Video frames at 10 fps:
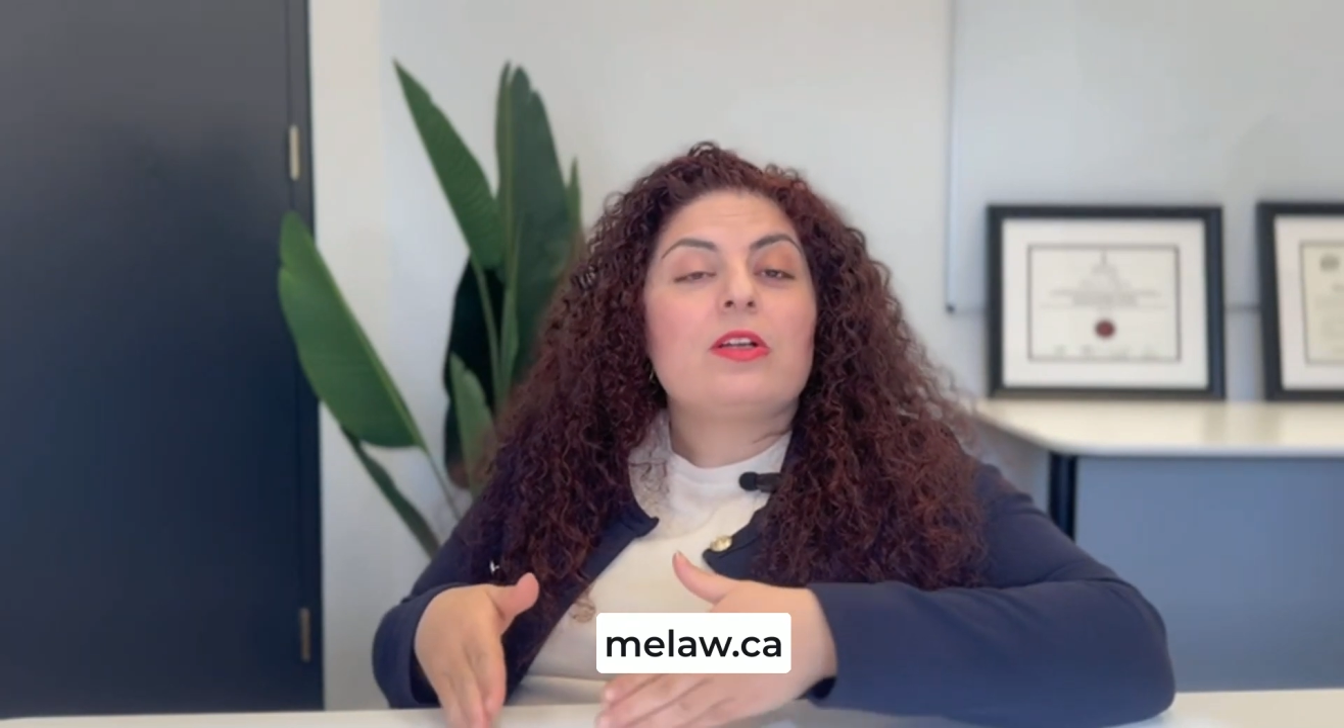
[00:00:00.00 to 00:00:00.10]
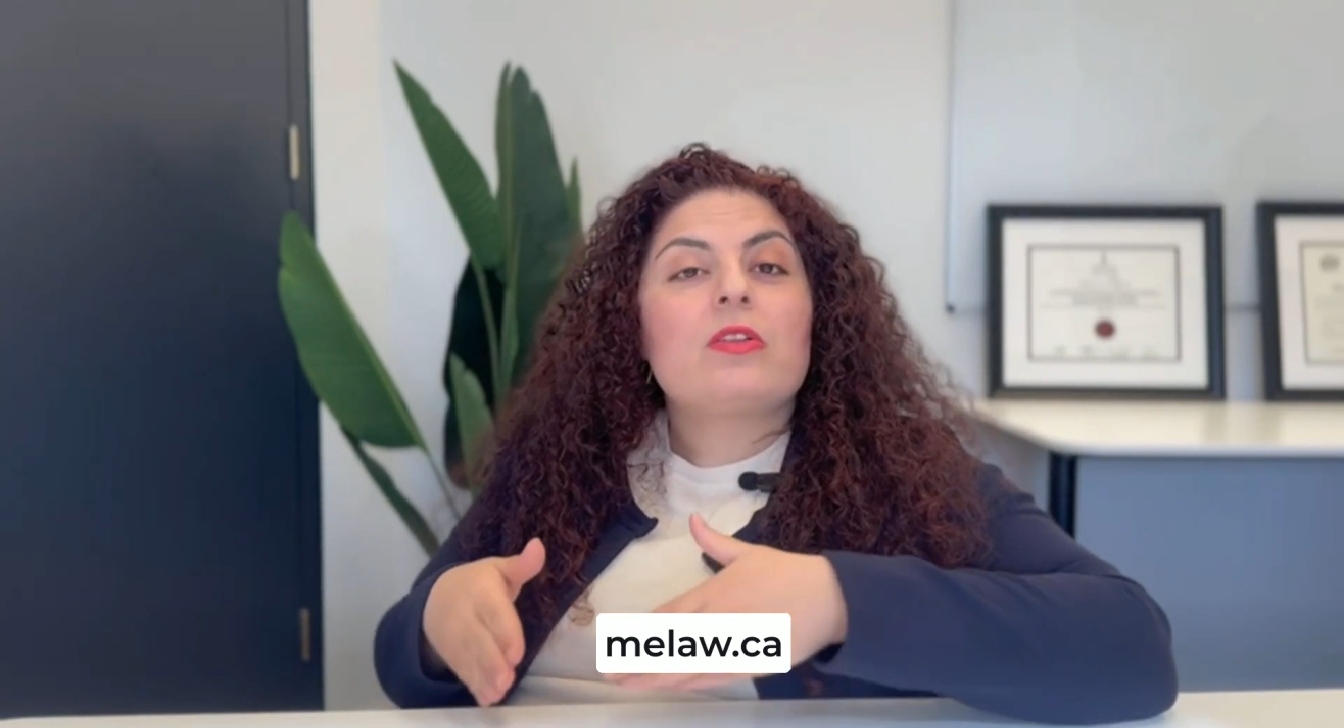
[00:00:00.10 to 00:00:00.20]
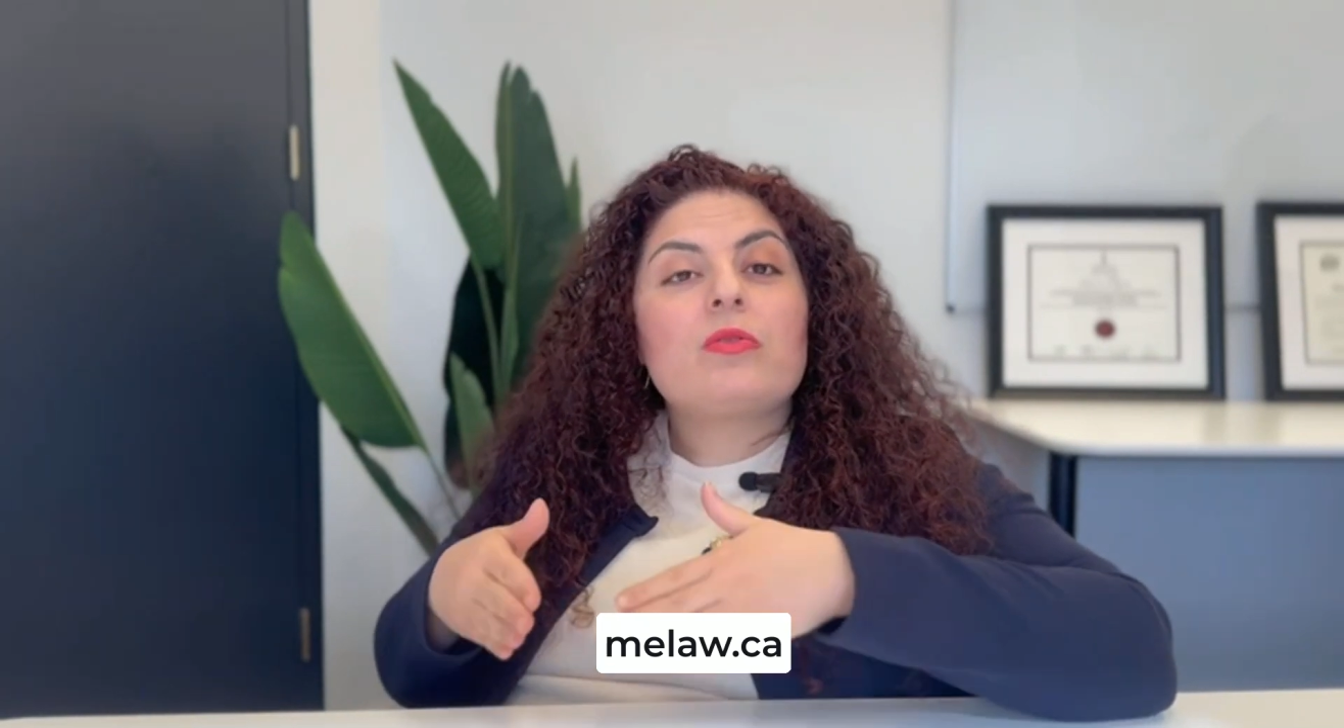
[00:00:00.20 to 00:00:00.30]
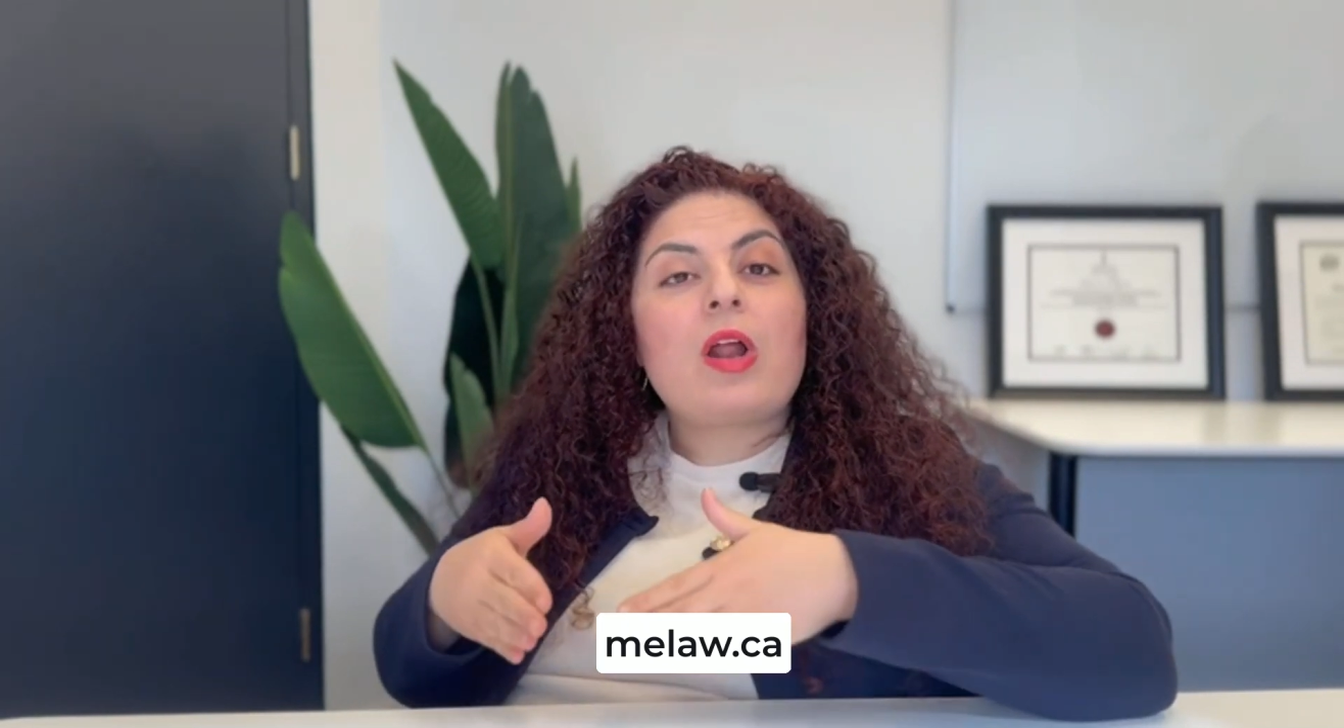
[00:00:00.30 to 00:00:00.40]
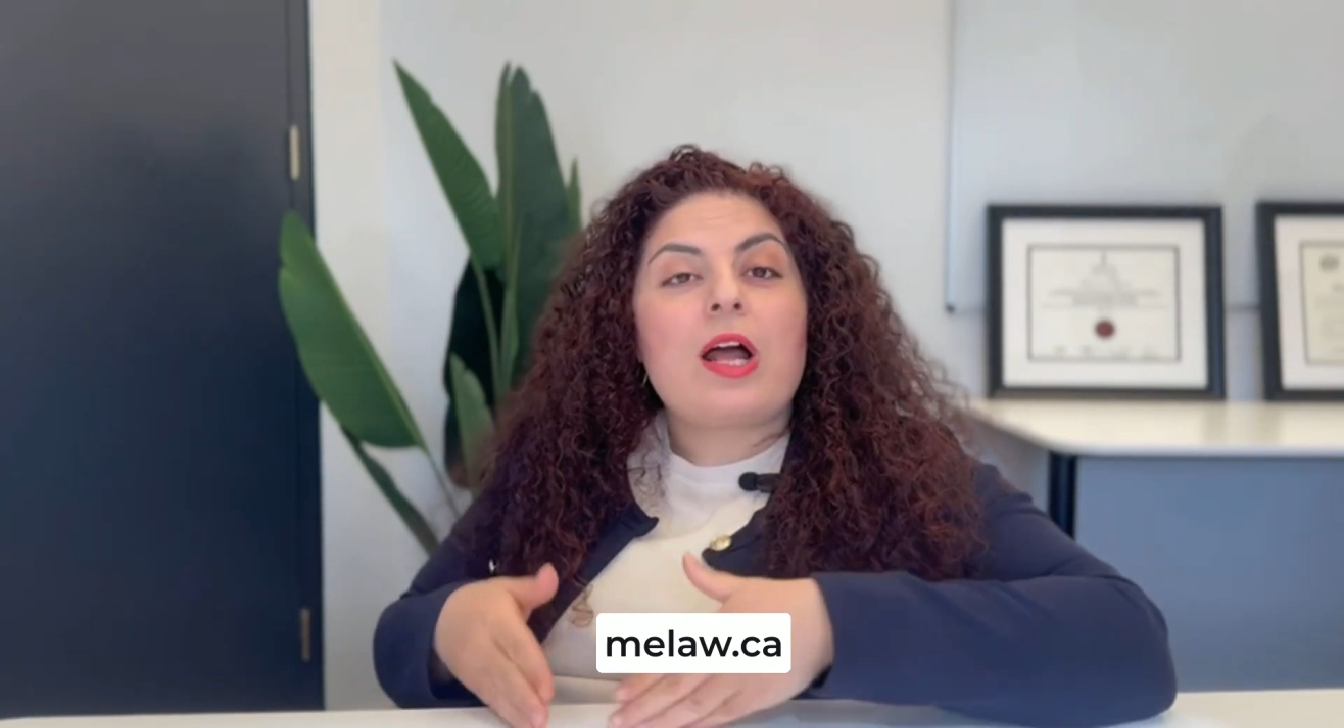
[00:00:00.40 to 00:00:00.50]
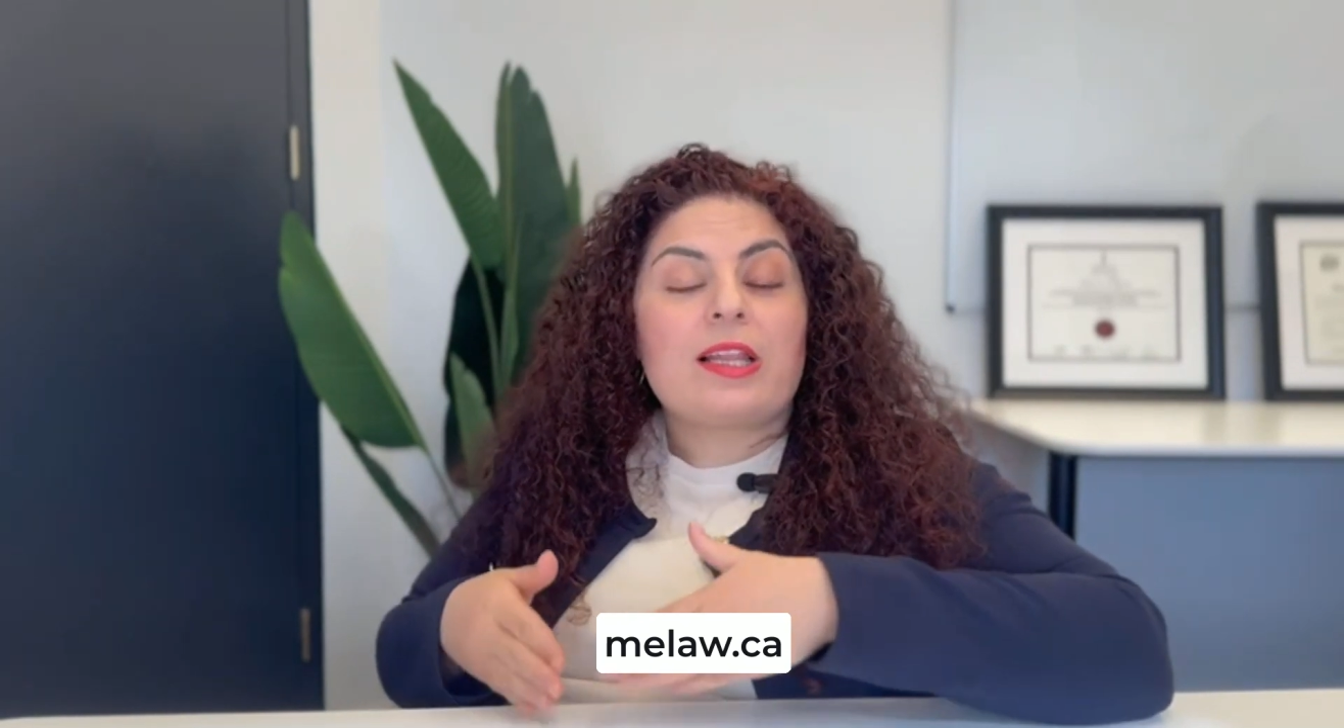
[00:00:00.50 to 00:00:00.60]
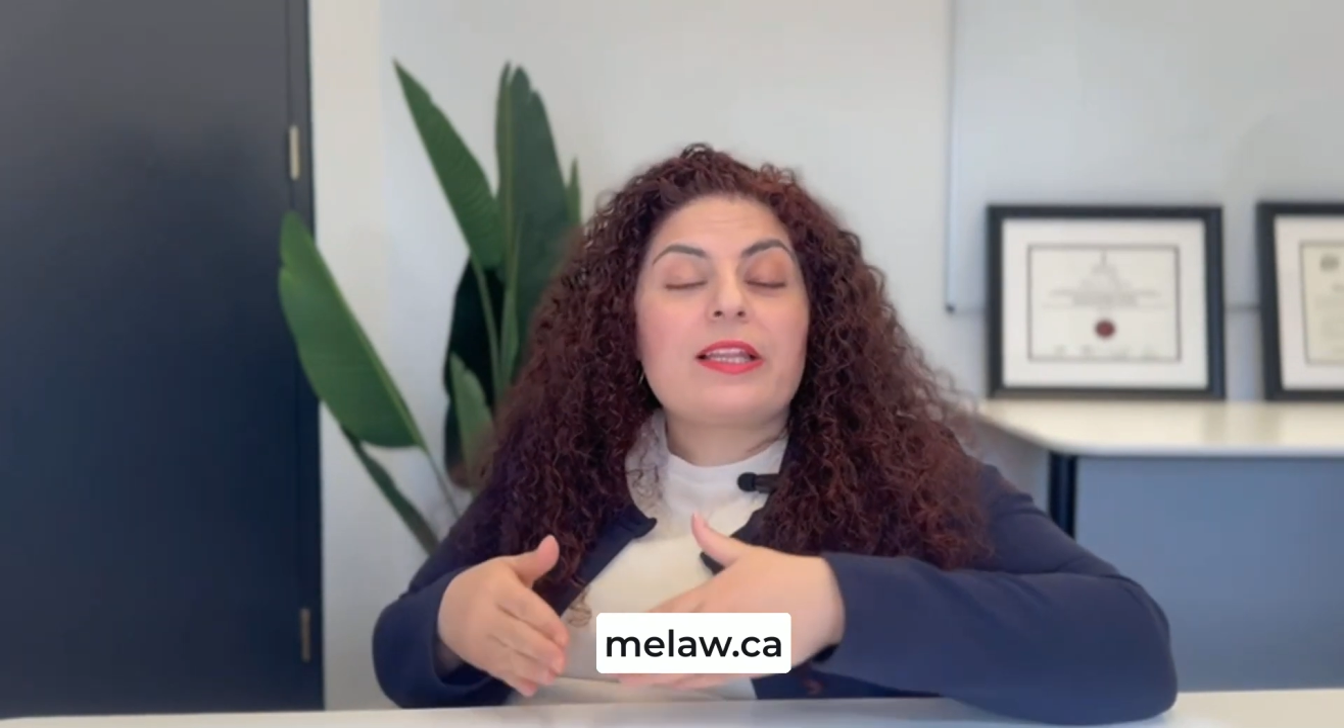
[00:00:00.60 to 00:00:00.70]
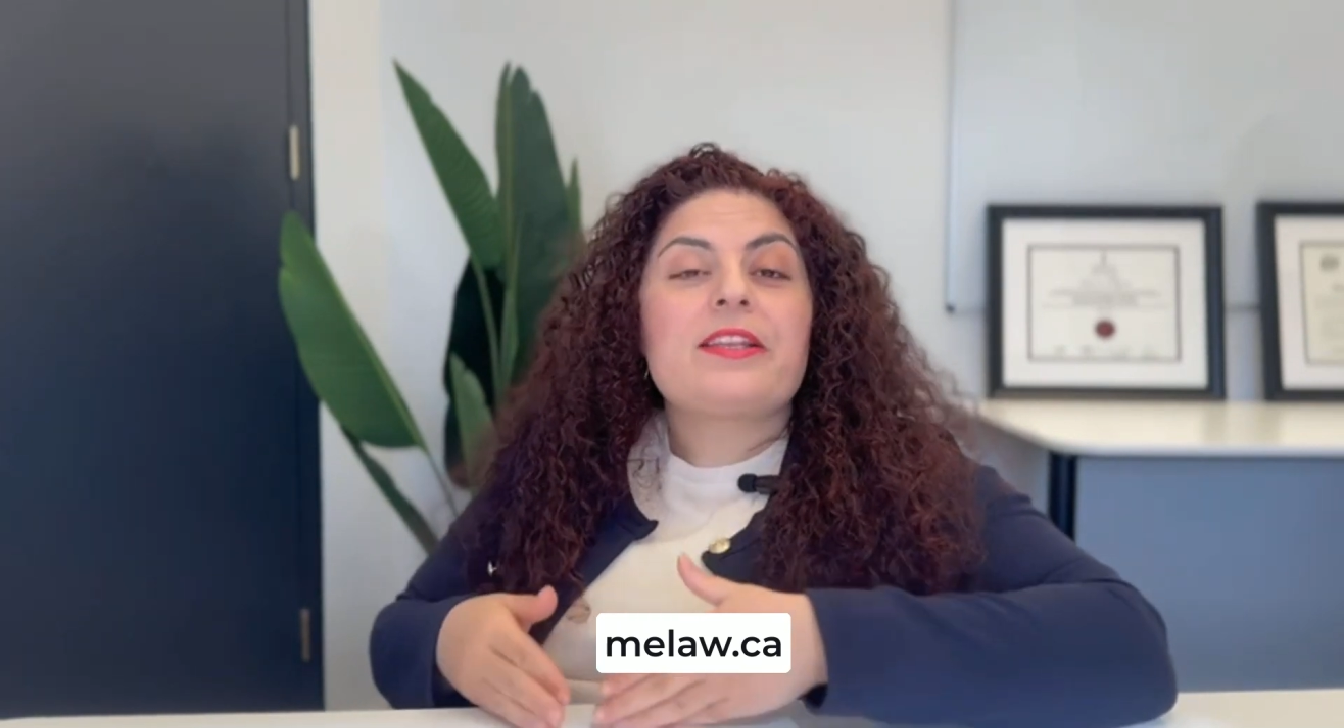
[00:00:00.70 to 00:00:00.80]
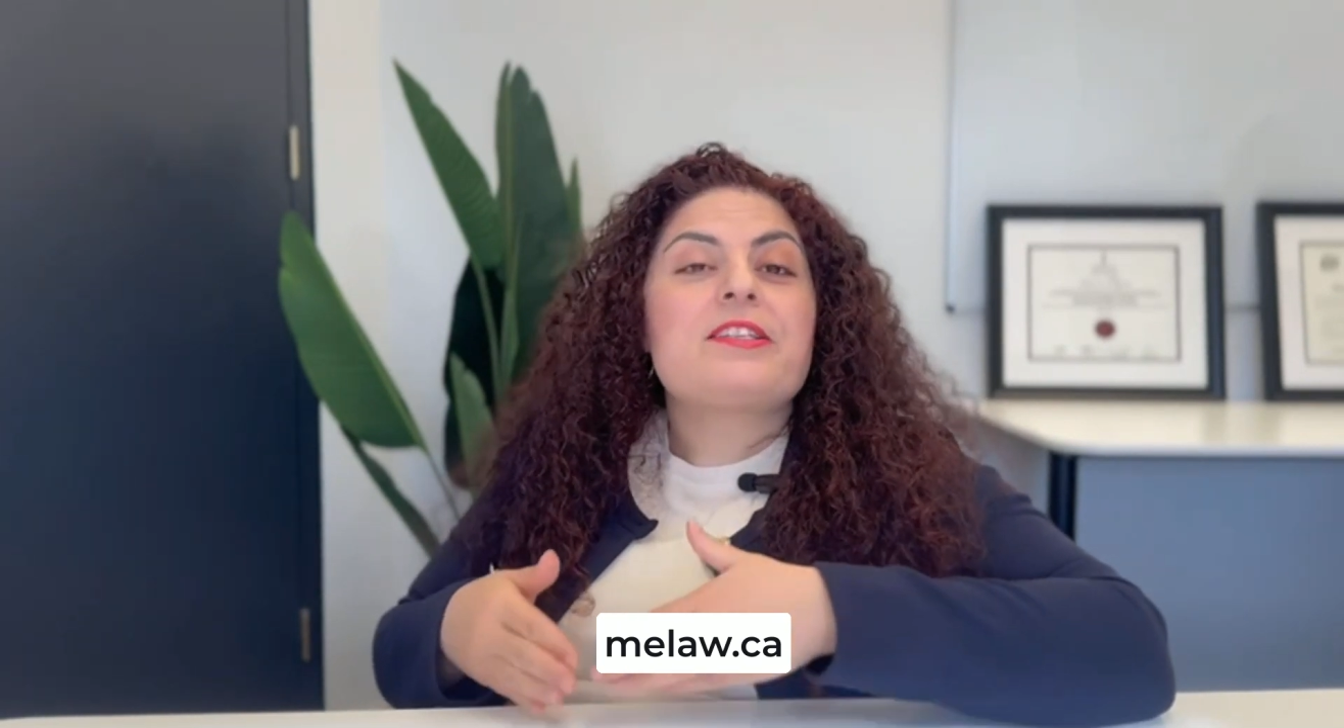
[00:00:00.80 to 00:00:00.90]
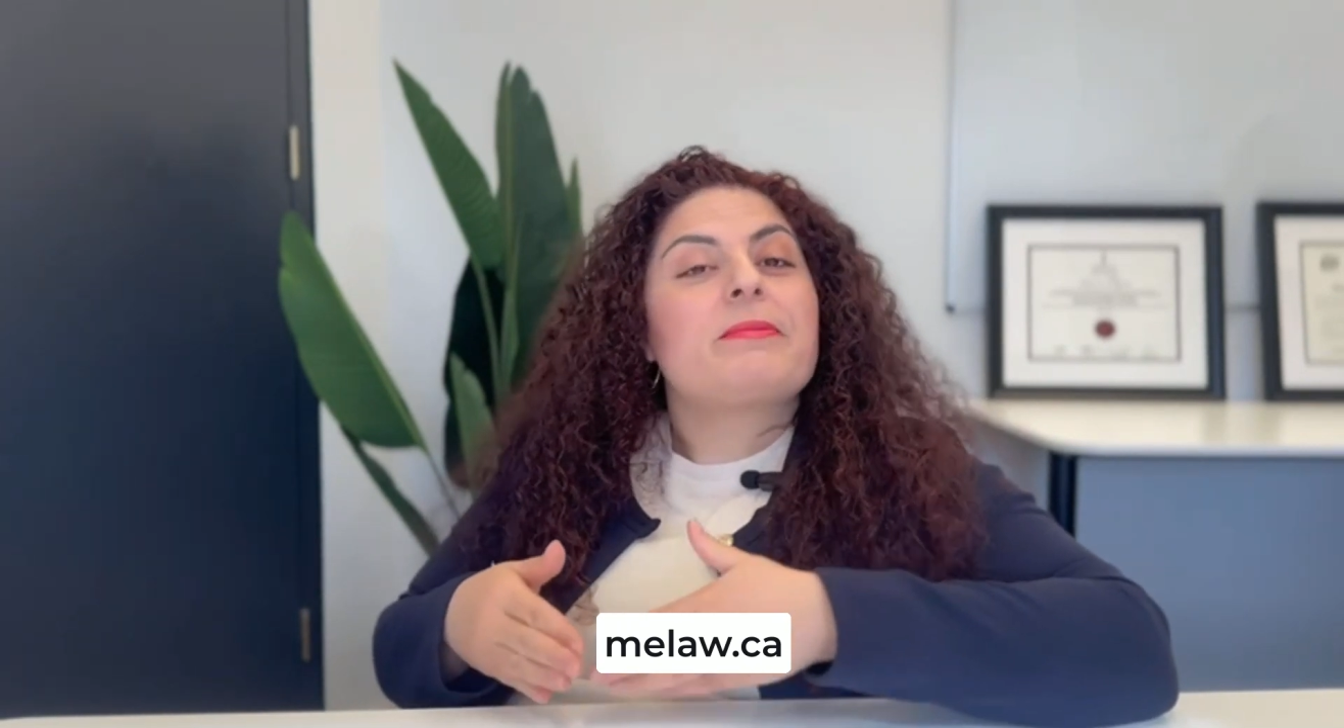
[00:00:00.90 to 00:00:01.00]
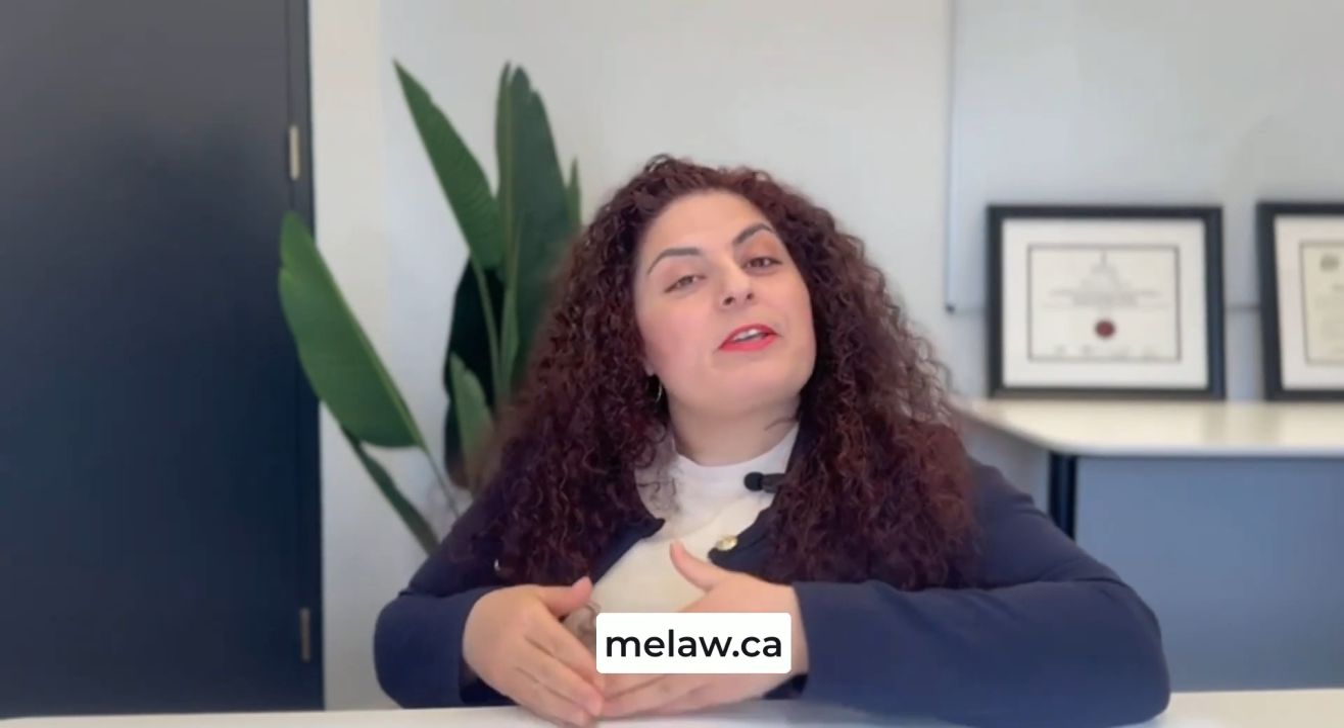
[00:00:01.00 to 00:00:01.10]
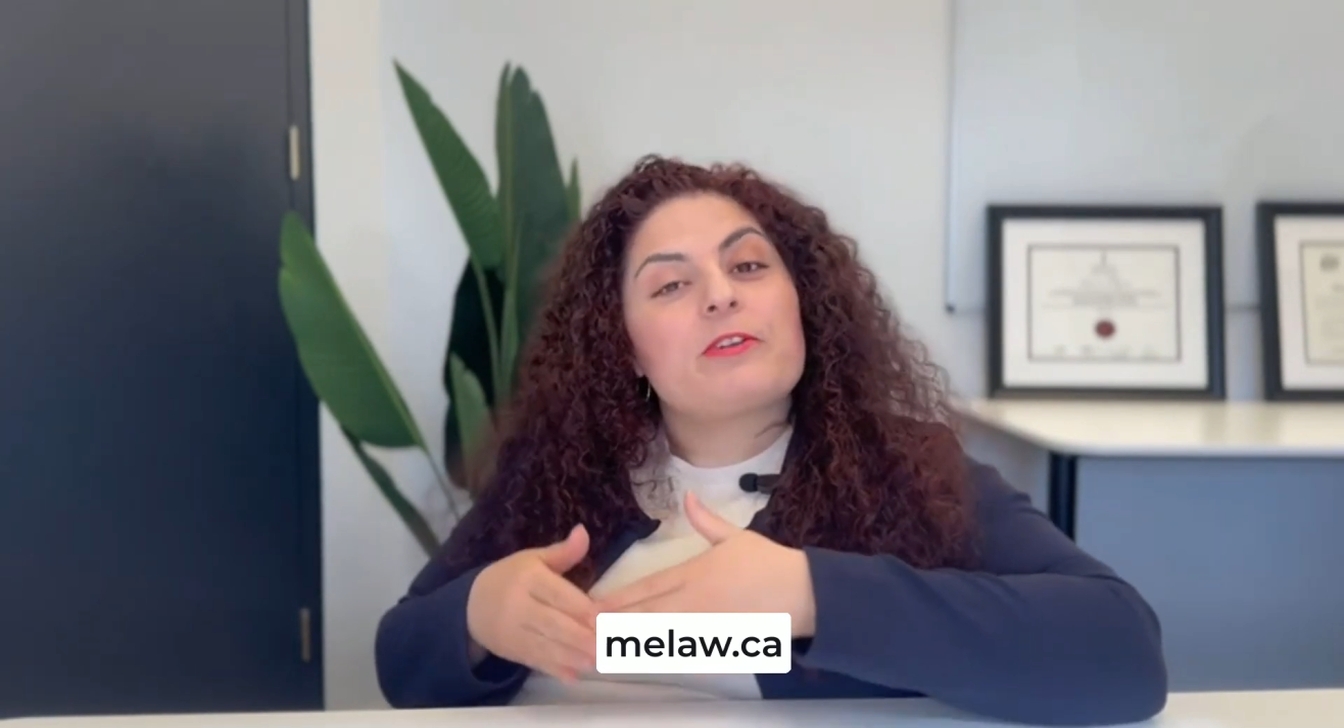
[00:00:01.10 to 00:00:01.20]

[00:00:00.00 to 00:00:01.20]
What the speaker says: Do not let this be